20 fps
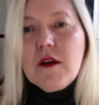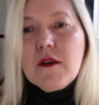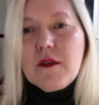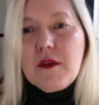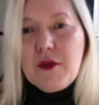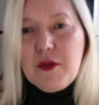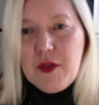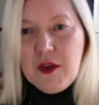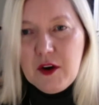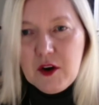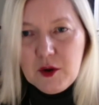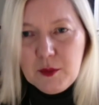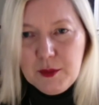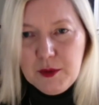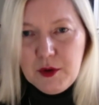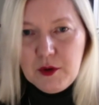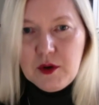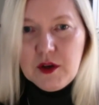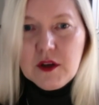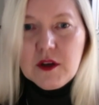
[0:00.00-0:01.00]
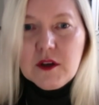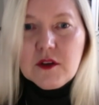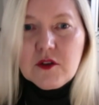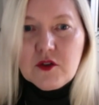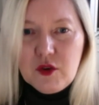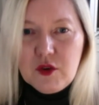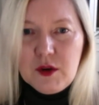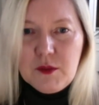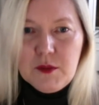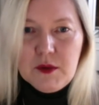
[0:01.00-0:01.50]
the therapeutic and
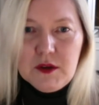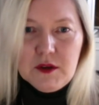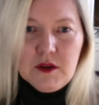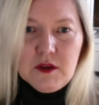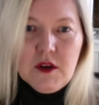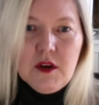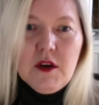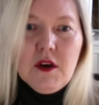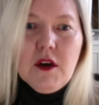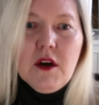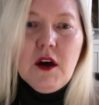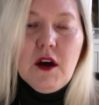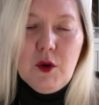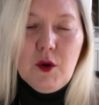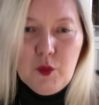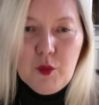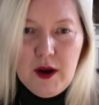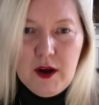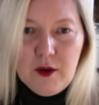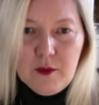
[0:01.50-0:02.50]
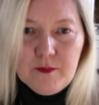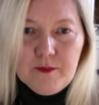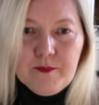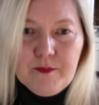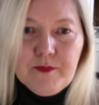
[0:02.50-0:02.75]
treatment realm.